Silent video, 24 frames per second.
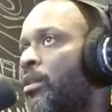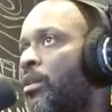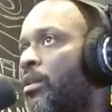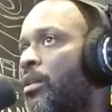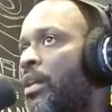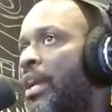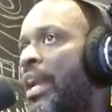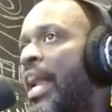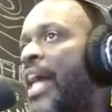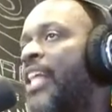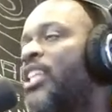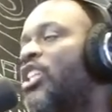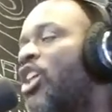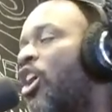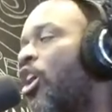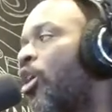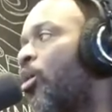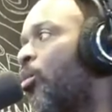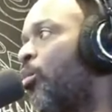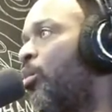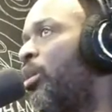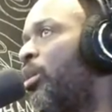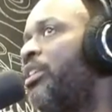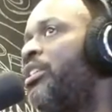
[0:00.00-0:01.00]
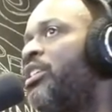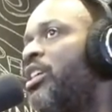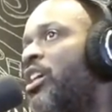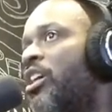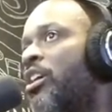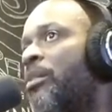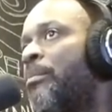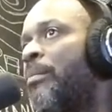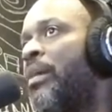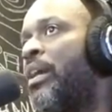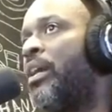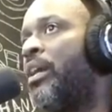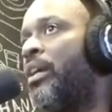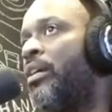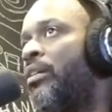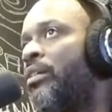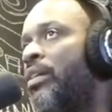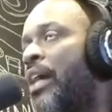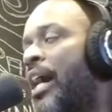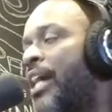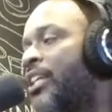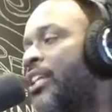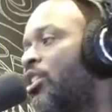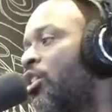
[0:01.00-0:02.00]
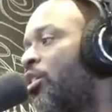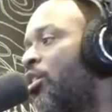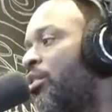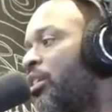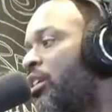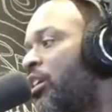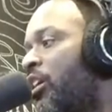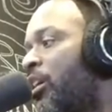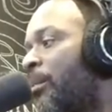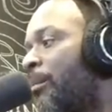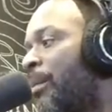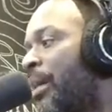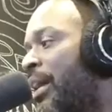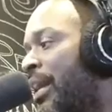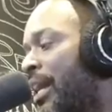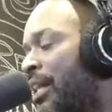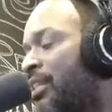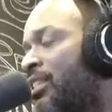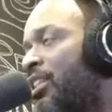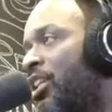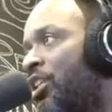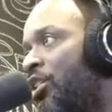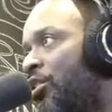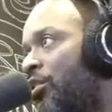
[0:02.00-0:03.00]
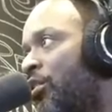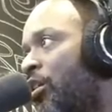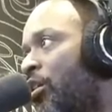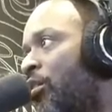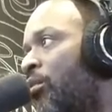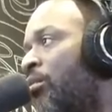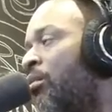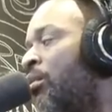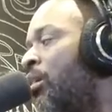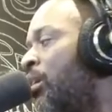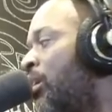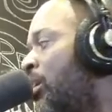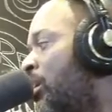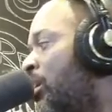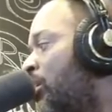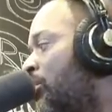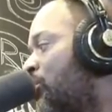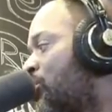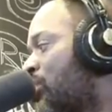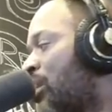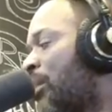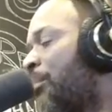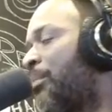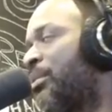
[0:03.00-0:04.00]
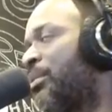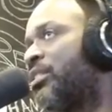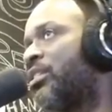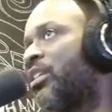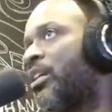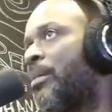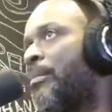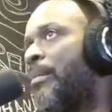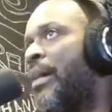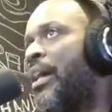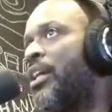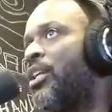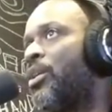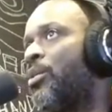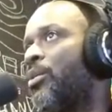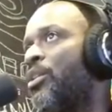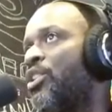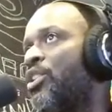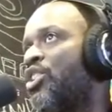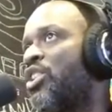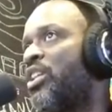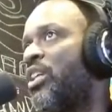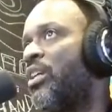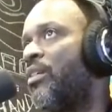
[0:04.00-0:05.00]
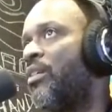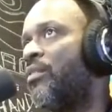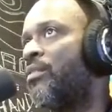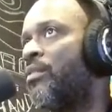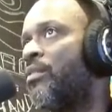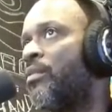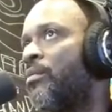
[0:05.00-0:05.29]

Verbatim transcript: And I talked one young man. I told a young man, I said, you know, Trump is the commander in chief.